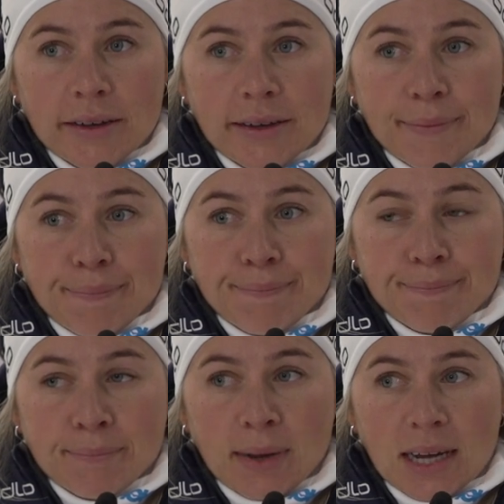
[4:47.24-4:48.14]

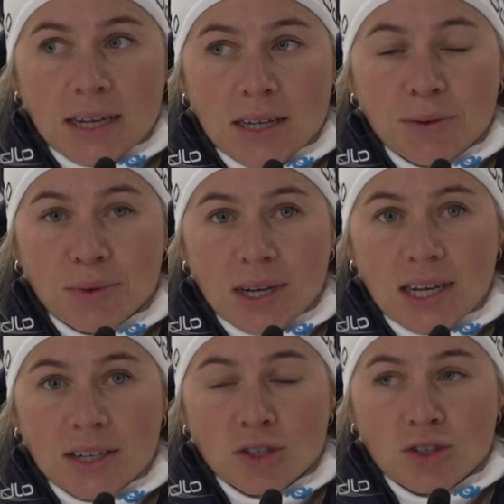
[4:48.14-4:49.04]
I
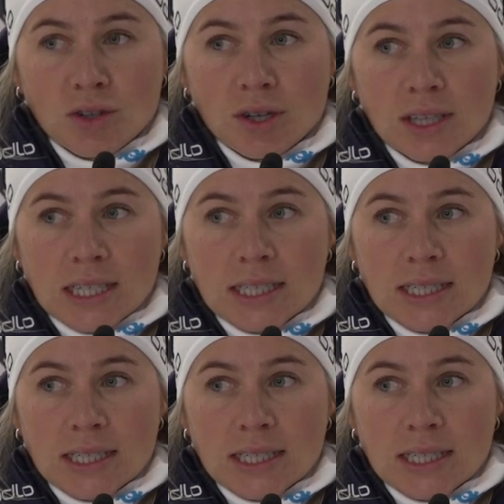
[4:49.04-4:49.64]
really enjoy this